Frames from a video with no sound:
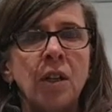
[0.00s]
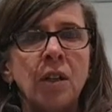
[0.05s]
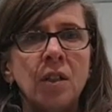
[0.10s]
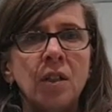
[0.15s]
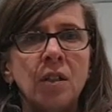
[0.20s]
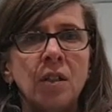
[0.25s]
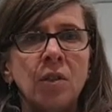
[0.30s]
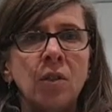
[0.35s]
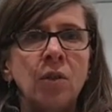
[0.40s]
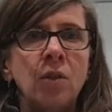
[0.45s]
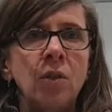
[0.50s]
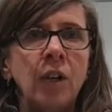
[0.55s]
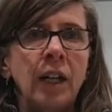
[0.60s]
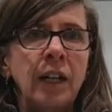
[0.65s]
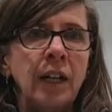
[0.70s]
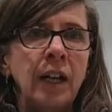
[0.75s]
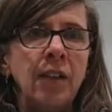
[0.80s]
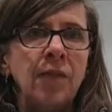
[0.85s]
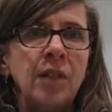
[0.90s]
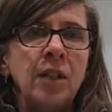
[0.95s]
So
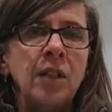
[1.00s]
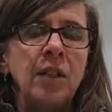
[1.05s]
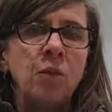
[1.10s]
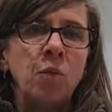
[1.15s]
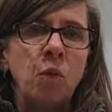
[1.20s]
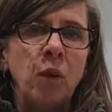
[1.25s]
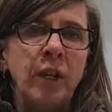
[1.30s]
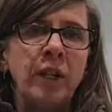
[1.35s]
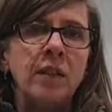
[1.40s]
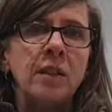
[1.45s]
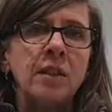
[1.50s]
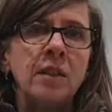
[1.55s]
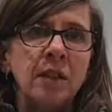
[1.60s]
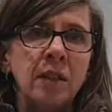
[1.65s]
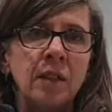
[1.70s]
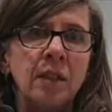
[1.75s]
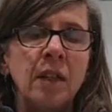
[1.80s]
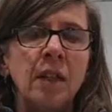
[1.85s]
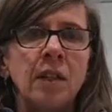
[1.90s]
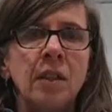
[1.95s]
11 and 1 is a
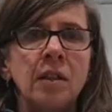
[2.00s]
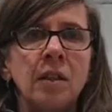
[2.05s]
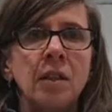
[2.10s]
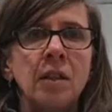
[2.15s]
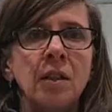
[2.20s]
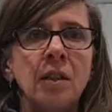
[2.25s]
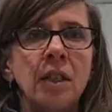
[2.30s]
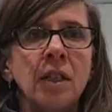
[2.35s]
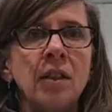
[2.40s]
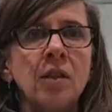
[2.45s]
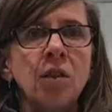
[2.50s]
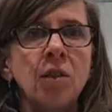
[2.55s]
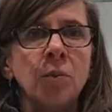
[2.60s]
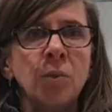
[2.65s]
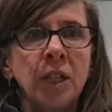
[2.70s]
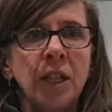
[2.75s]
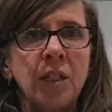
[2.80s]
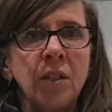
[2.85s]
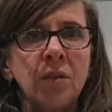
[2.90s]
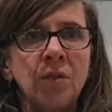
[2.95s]
easier
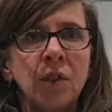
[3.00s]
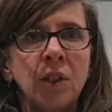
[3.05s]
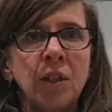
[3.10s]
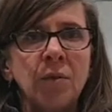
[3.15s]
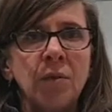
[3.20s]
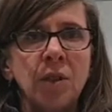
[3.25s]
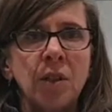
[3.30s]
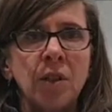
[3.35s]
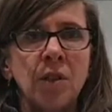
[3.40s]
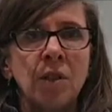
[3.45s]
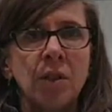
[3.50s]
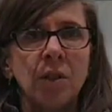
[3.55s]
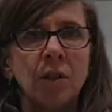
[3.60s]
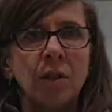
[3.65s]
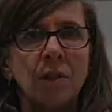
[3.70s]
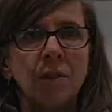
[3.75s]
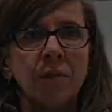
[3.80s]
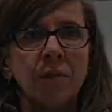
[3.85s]
place for them to start.